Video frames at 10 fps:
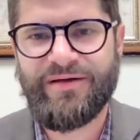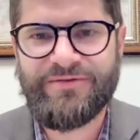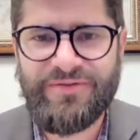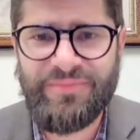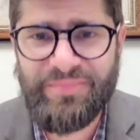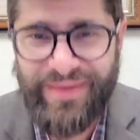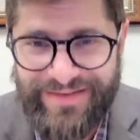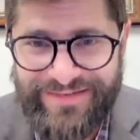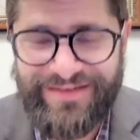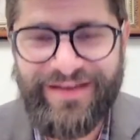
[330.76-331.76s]
So the
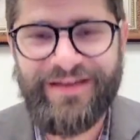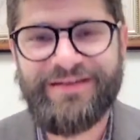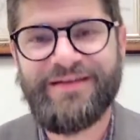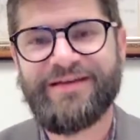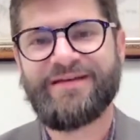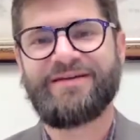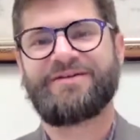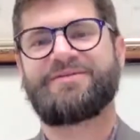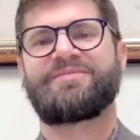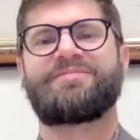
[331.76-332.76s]
basic idea
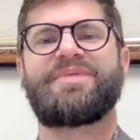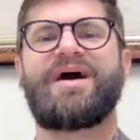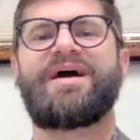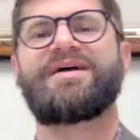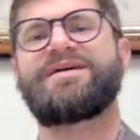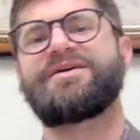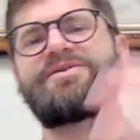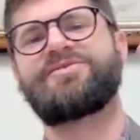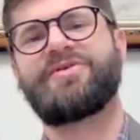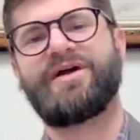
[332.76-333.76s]
here, by
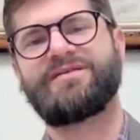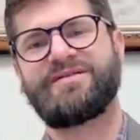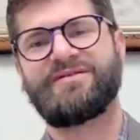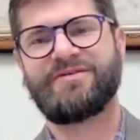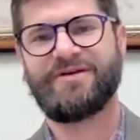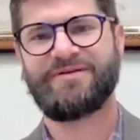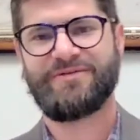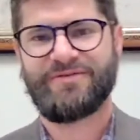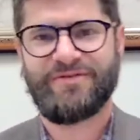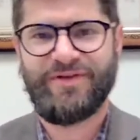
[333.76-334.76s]
criterion
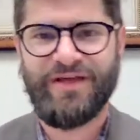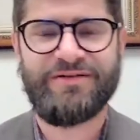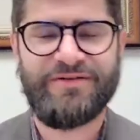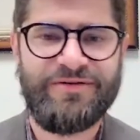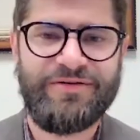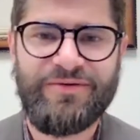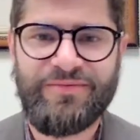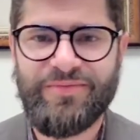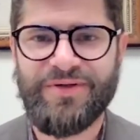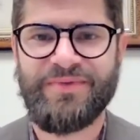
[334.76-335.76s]
or standard,
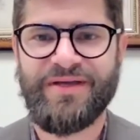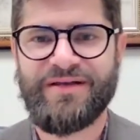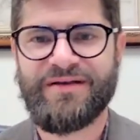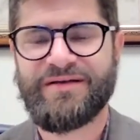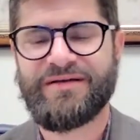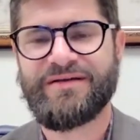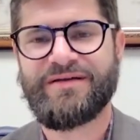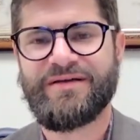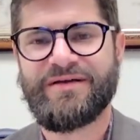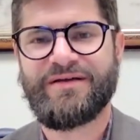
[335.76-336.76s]
we mean
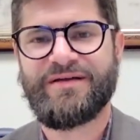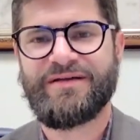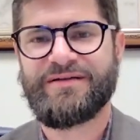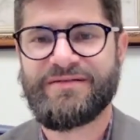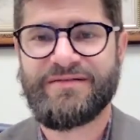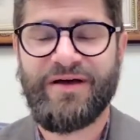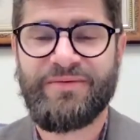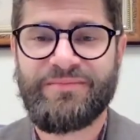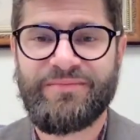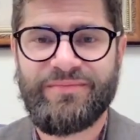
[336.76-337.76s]

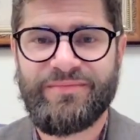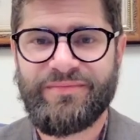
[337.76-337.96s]
some